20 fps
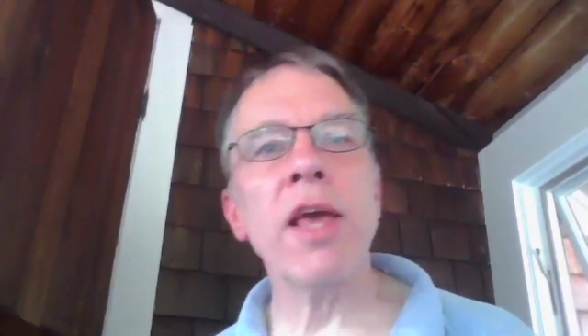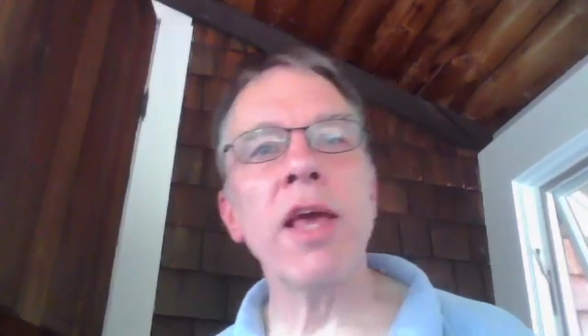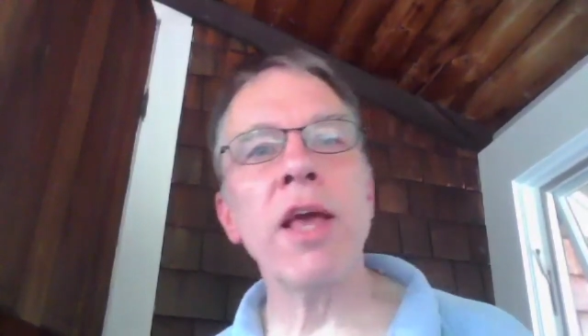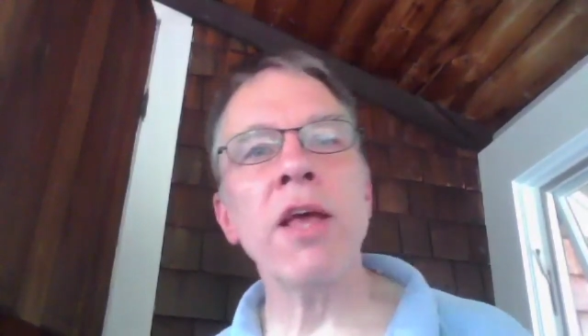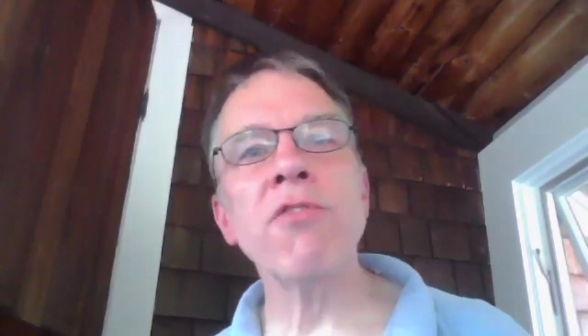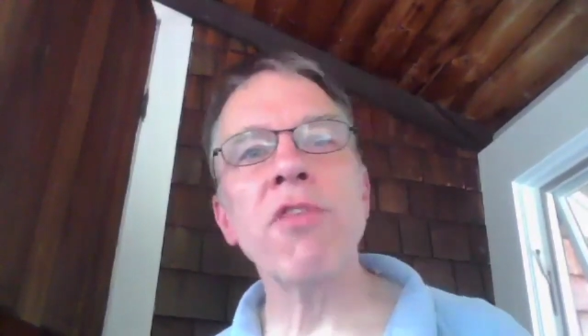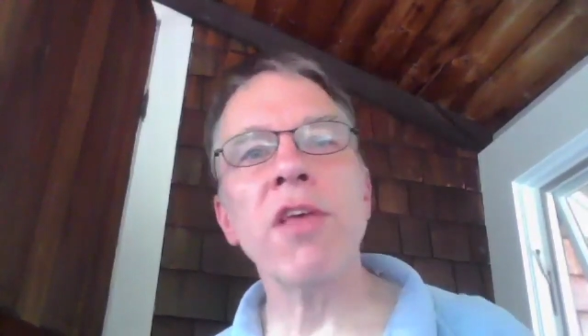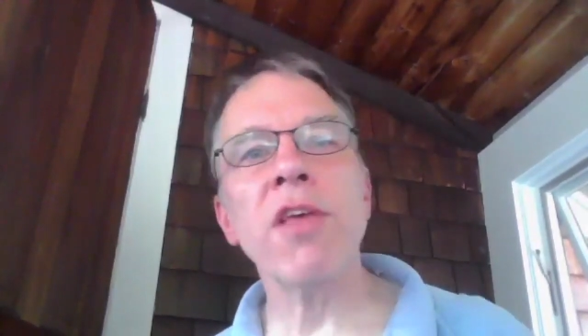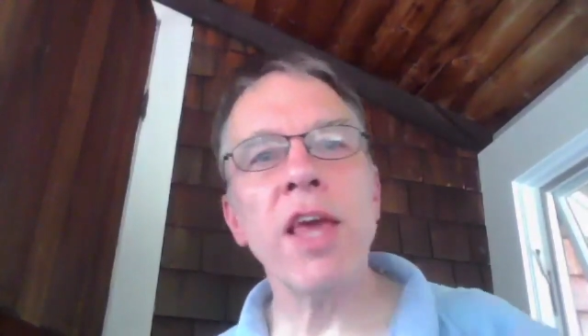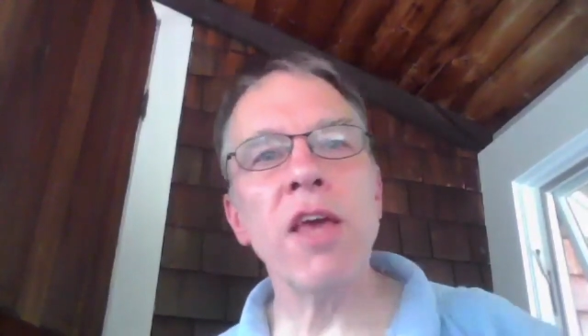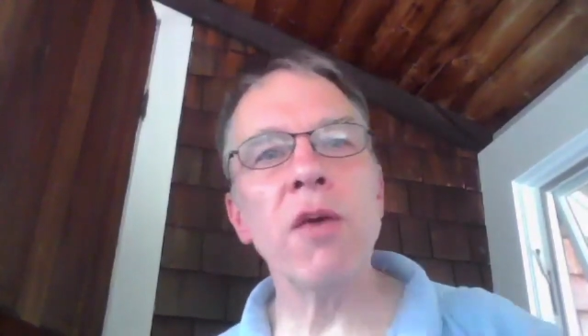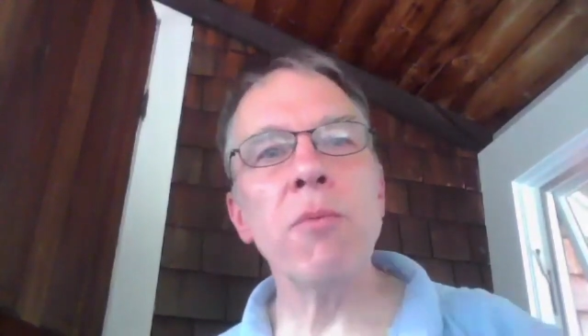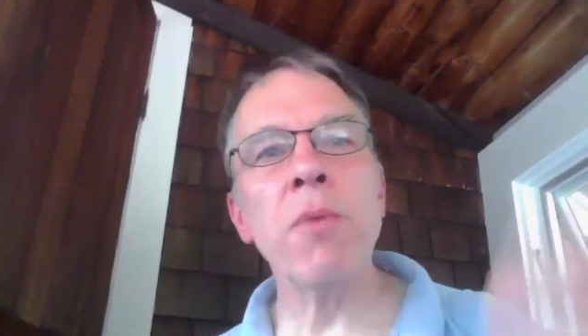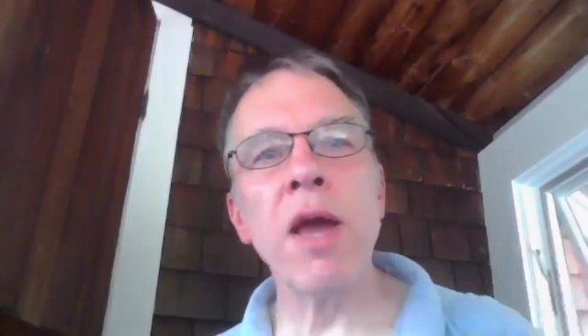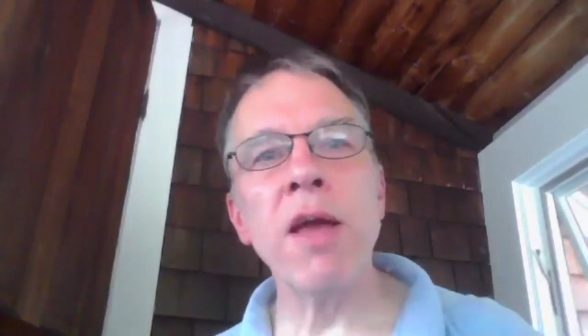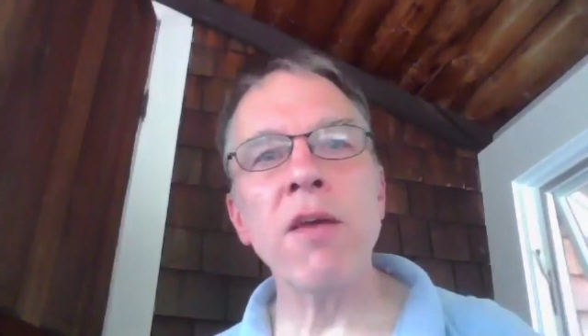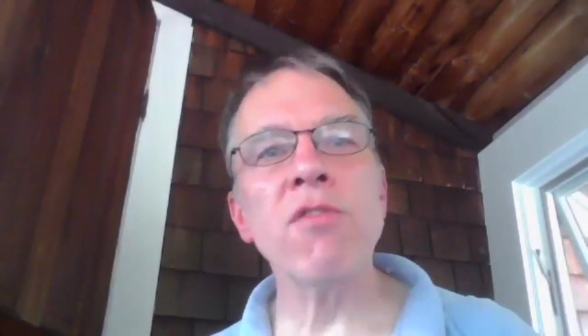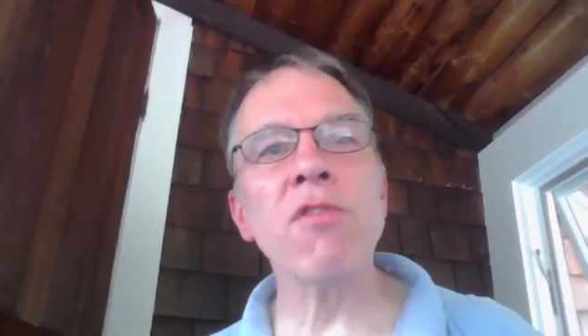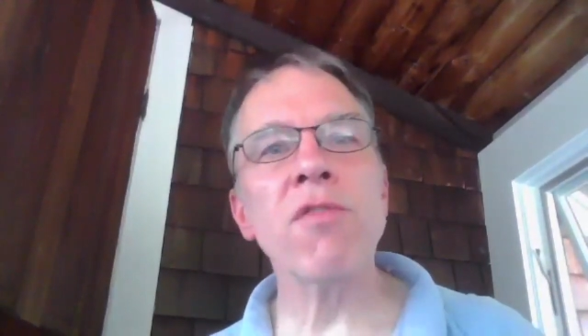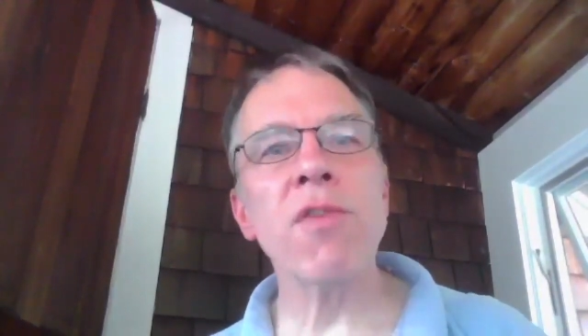as the heat
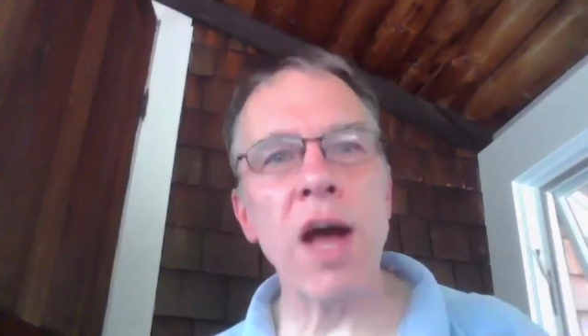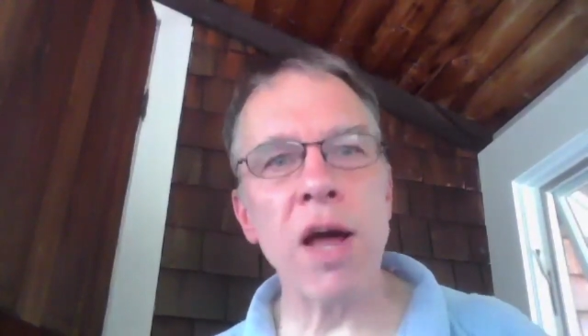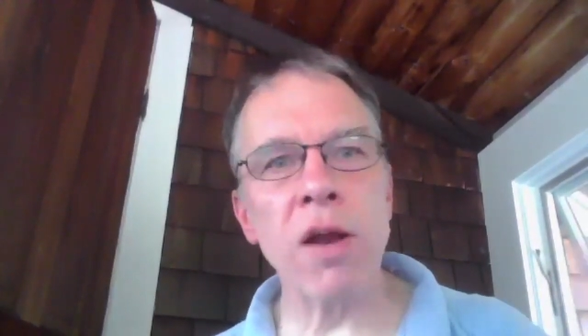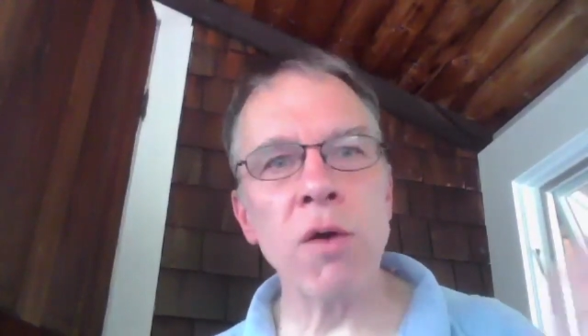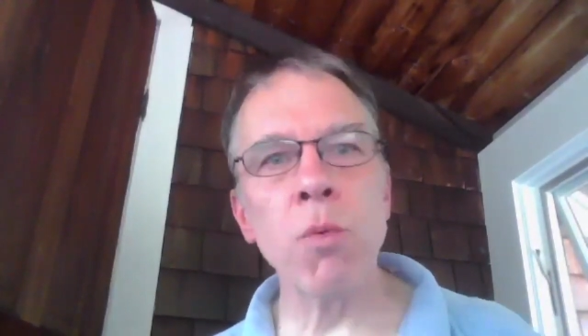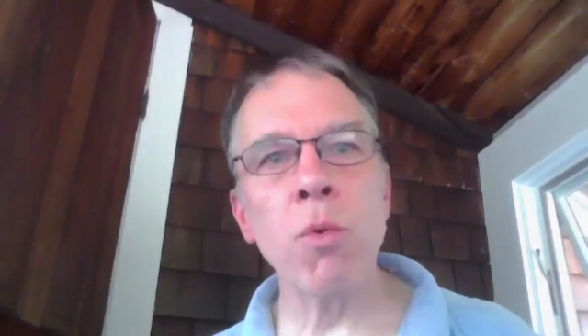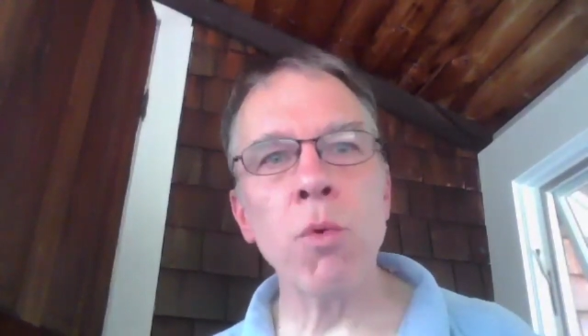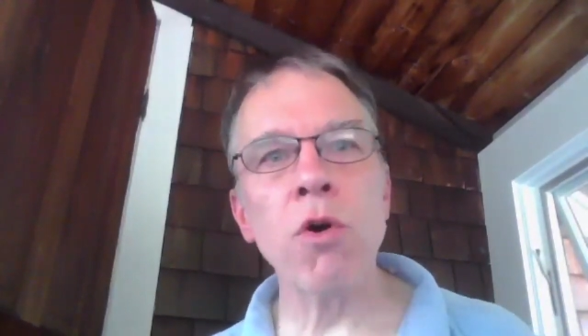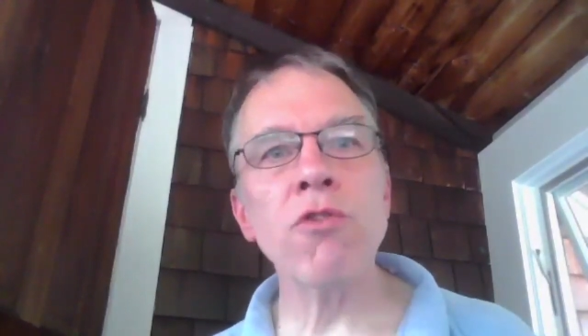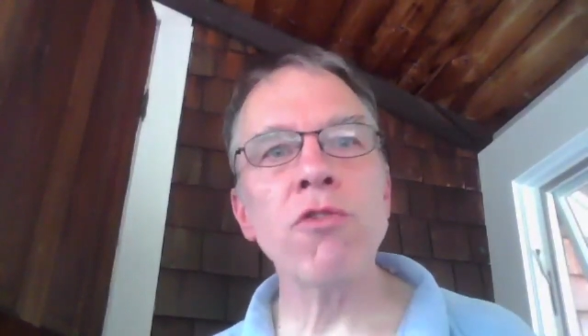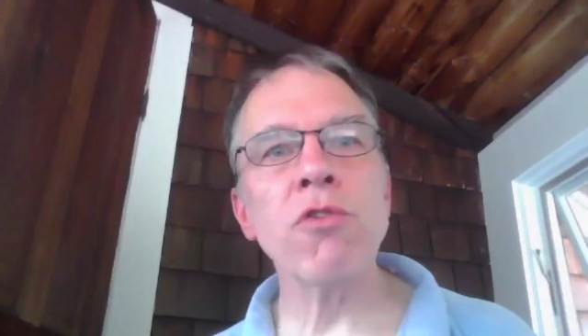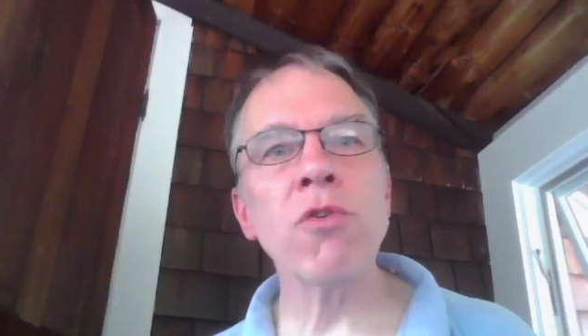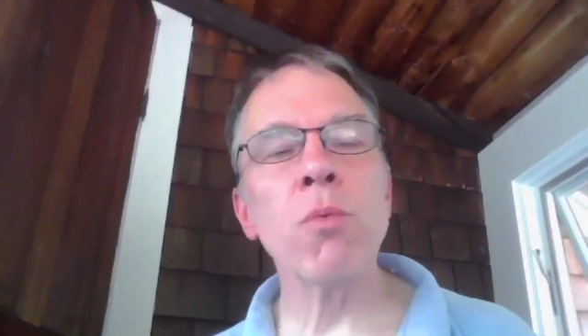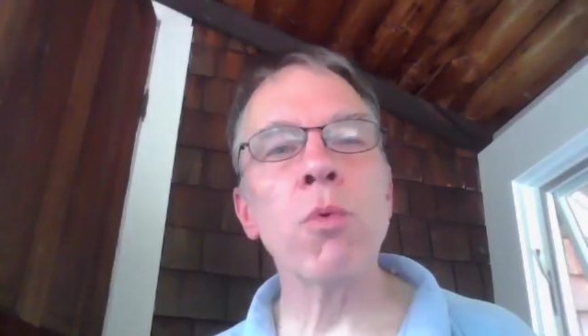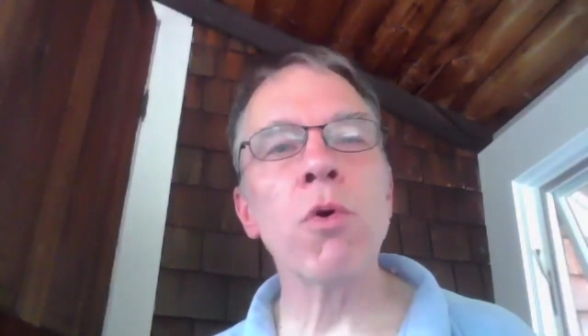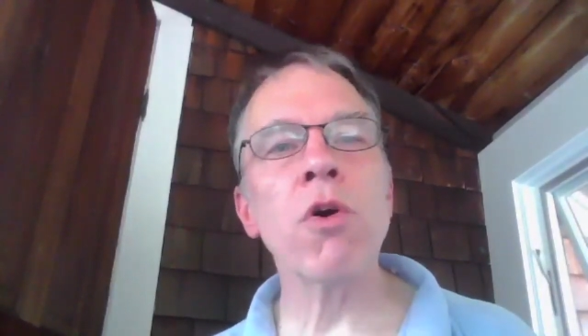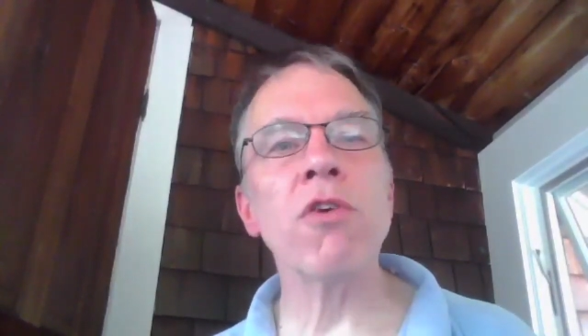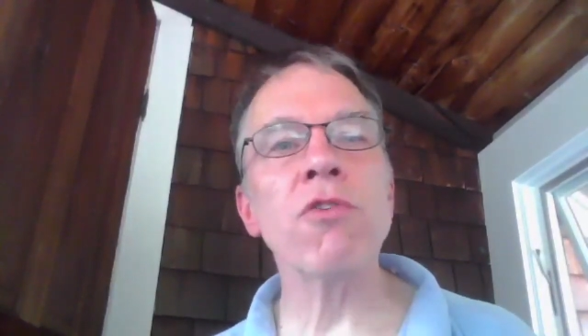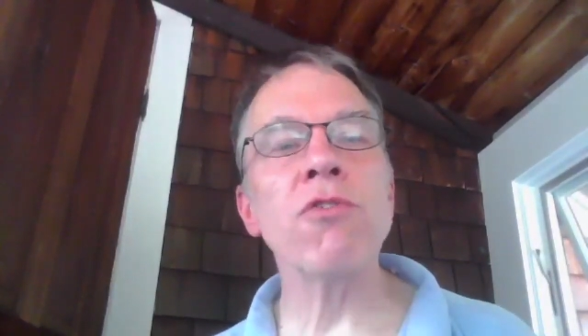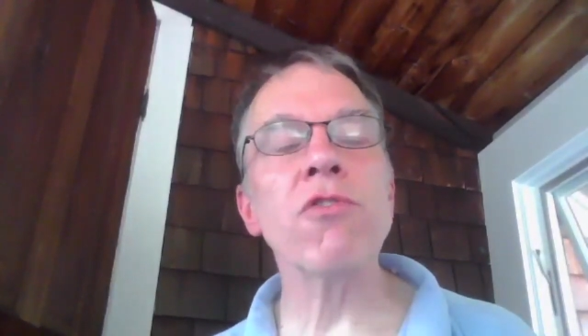waves have gotten worse and
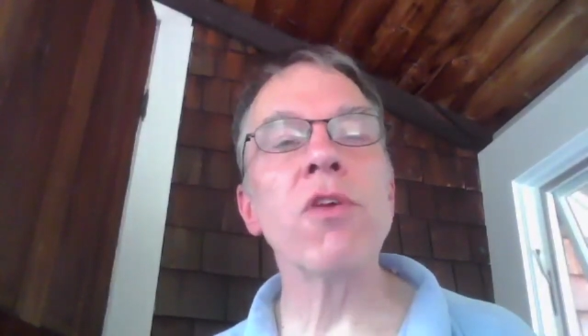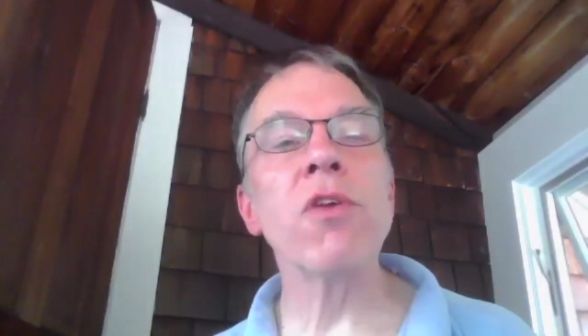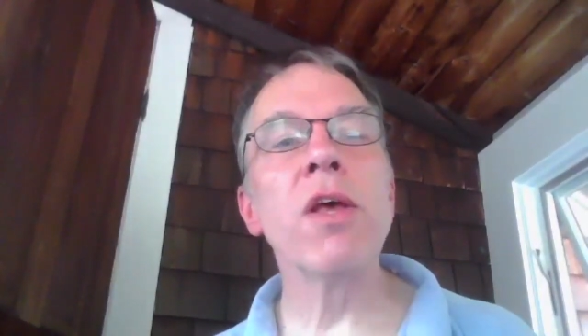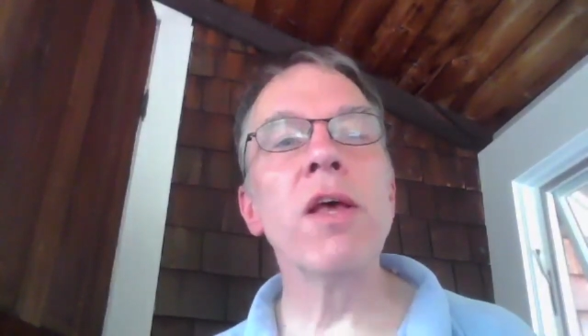worse.